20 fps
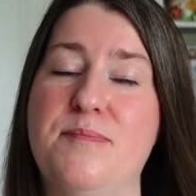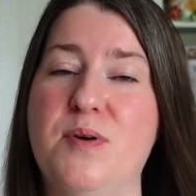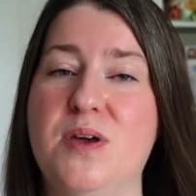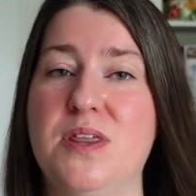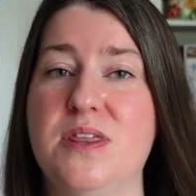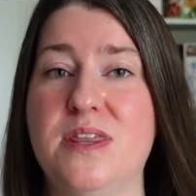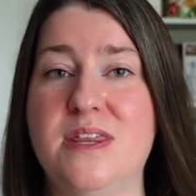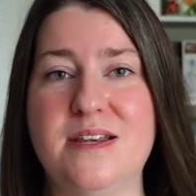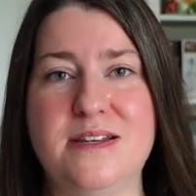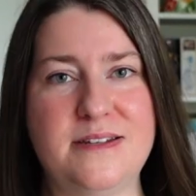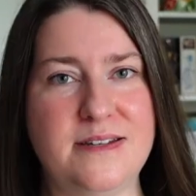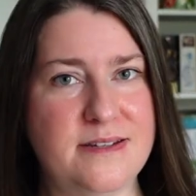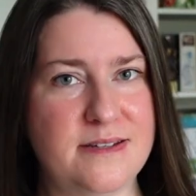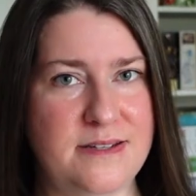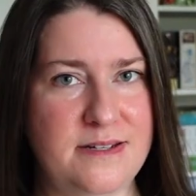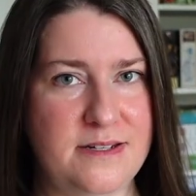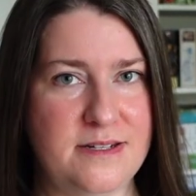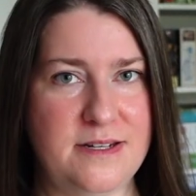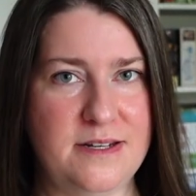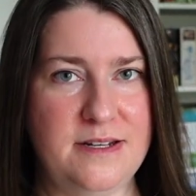But this
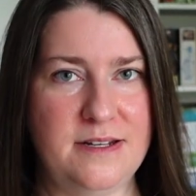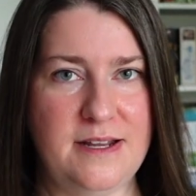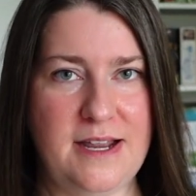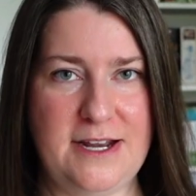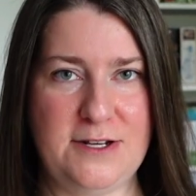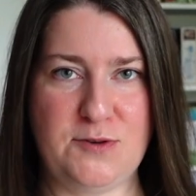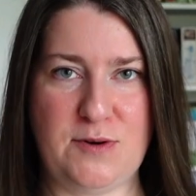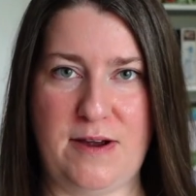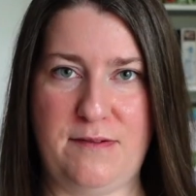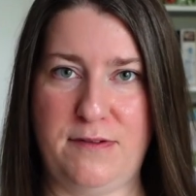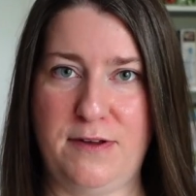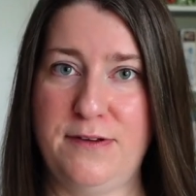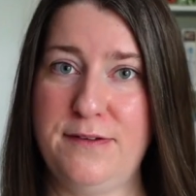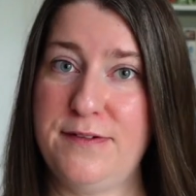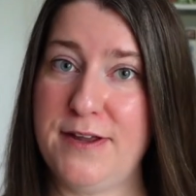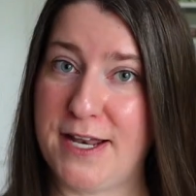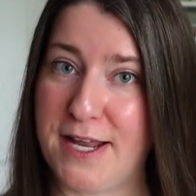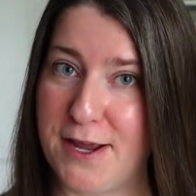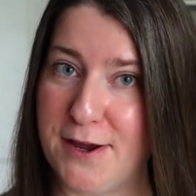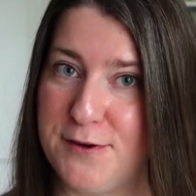isn't a travel
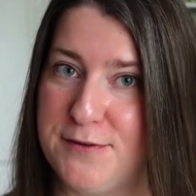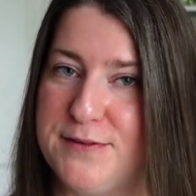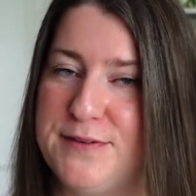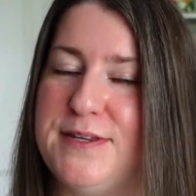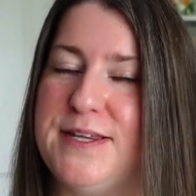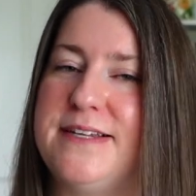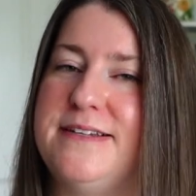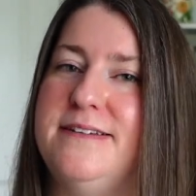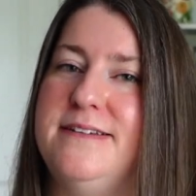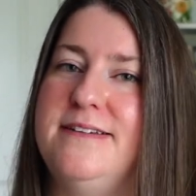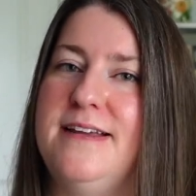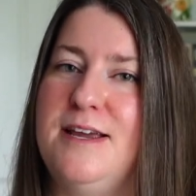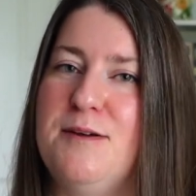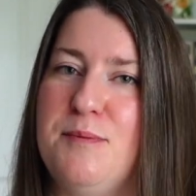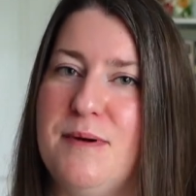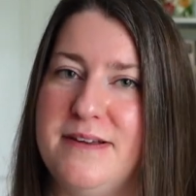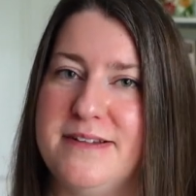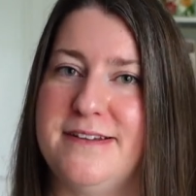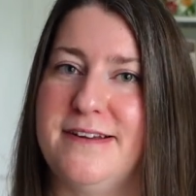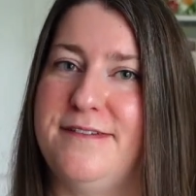video. This is a
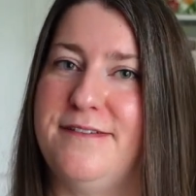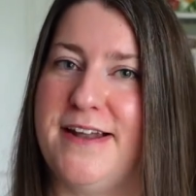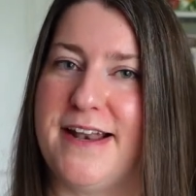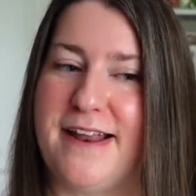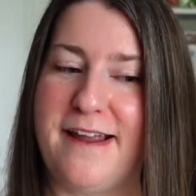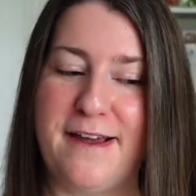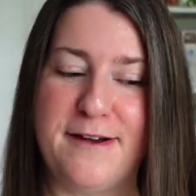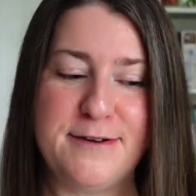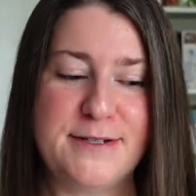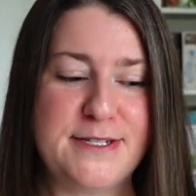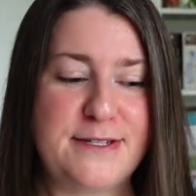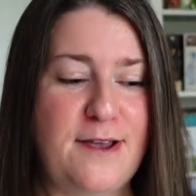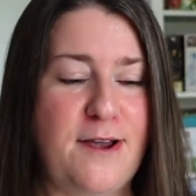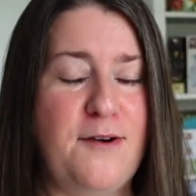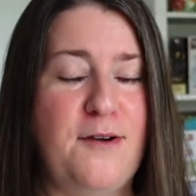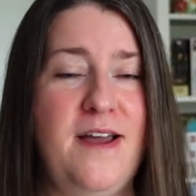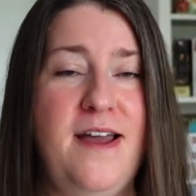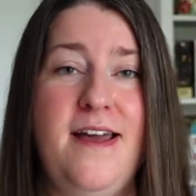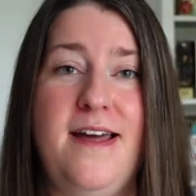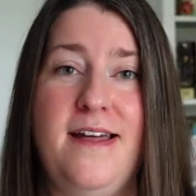puzzle video. So